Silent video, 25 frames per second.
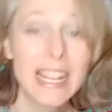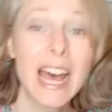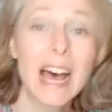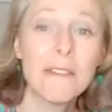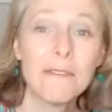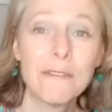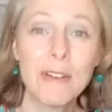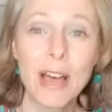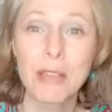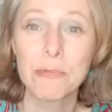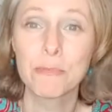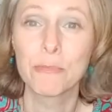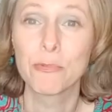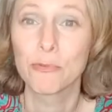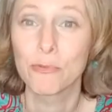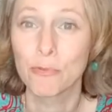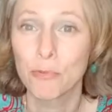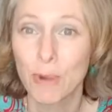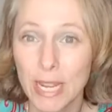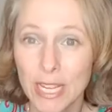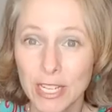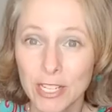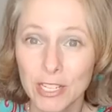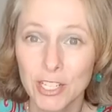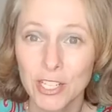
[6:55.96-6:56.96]

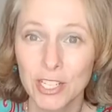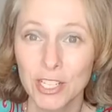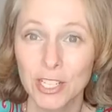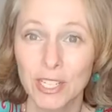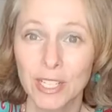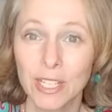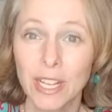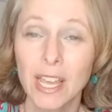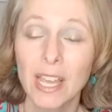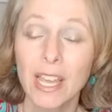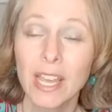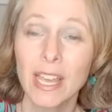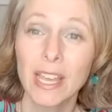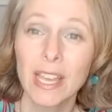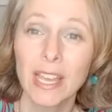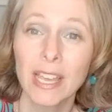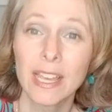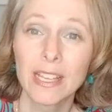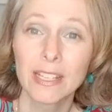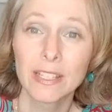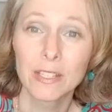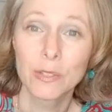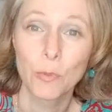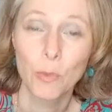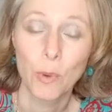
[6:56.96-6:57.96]
vibration is
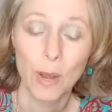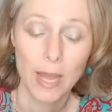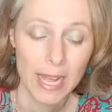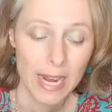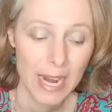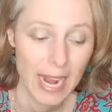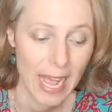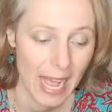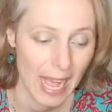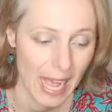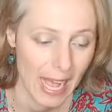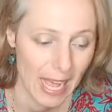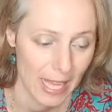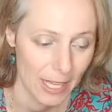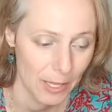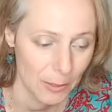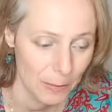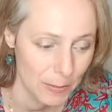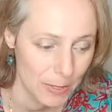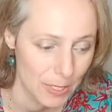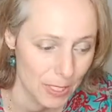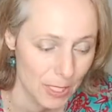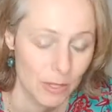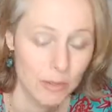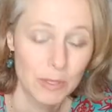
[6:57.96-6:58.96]
what helps
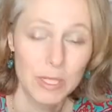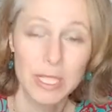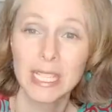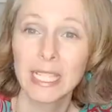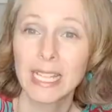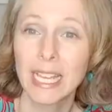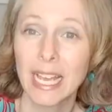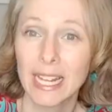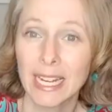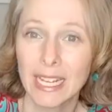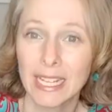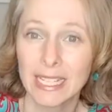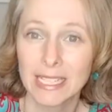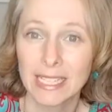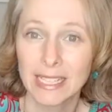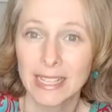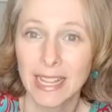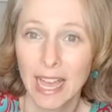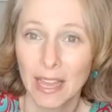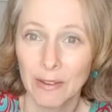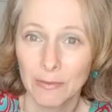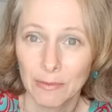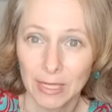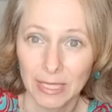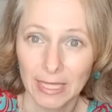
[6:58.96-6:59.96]
you to get into that
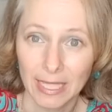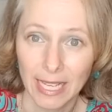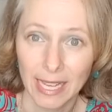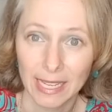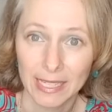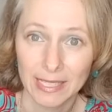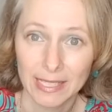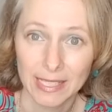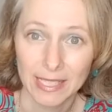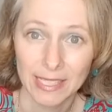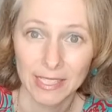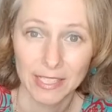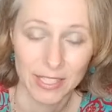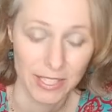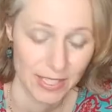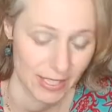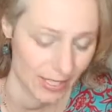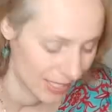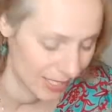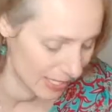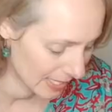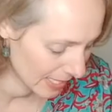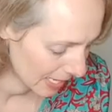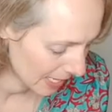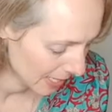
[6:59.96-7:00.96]
relaxation
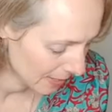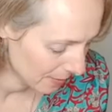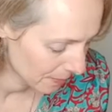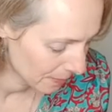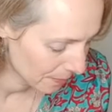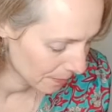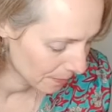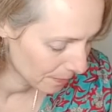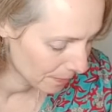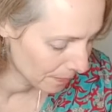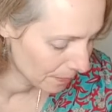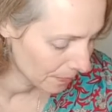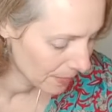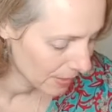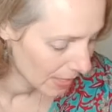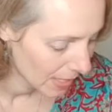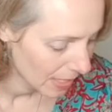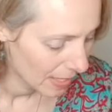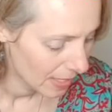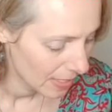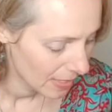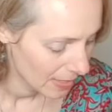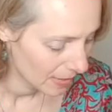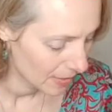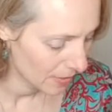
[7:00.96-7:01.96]
state.
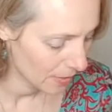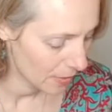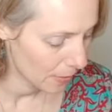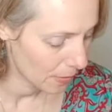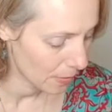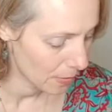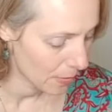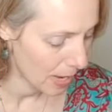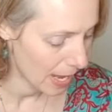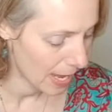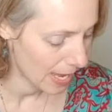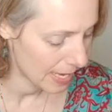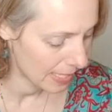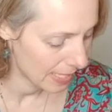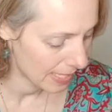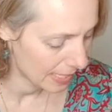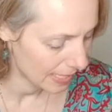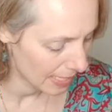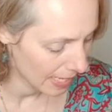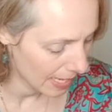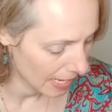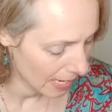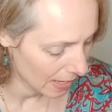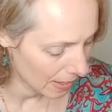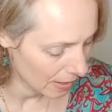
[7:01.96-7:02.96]
So I can
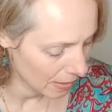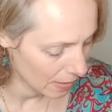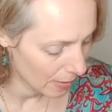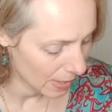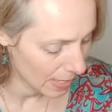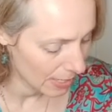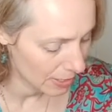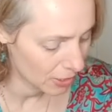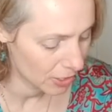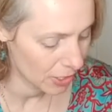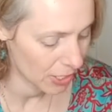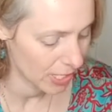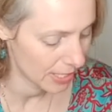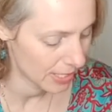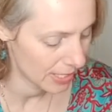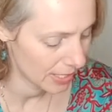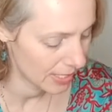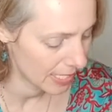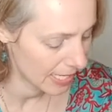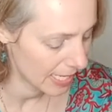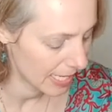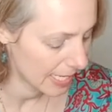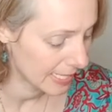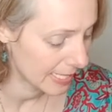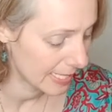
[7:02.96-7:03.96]
now adjust the
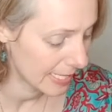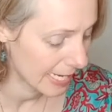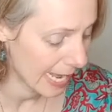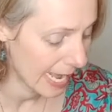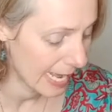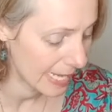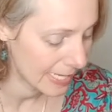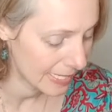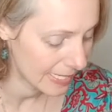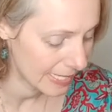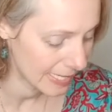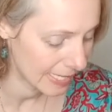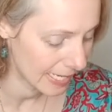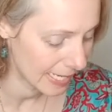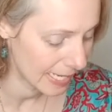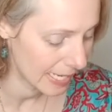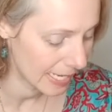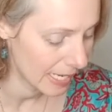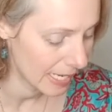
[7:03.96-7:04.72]
intensity